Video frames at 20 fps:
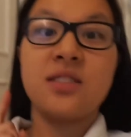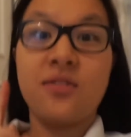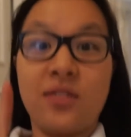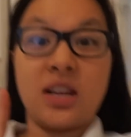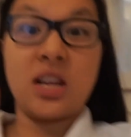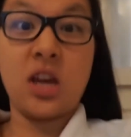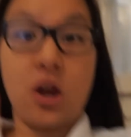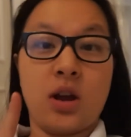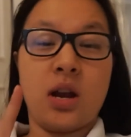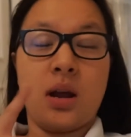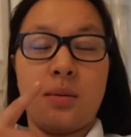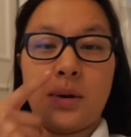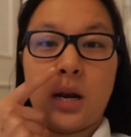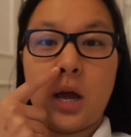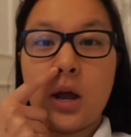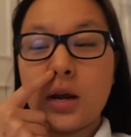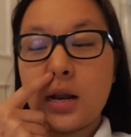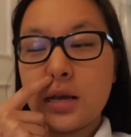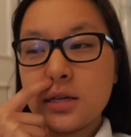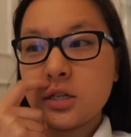video and
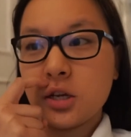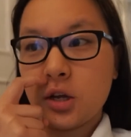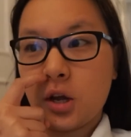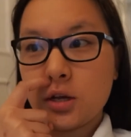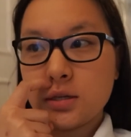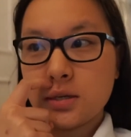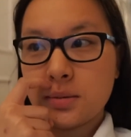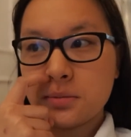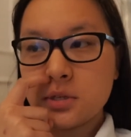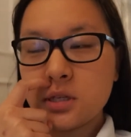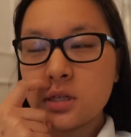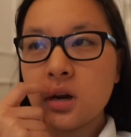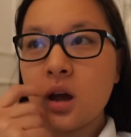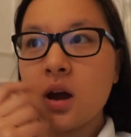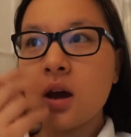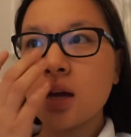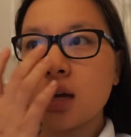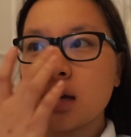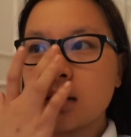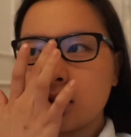upload it so it goes up
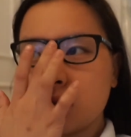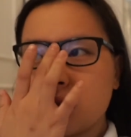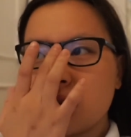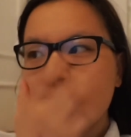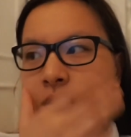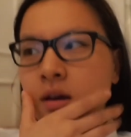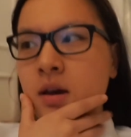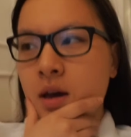tonight.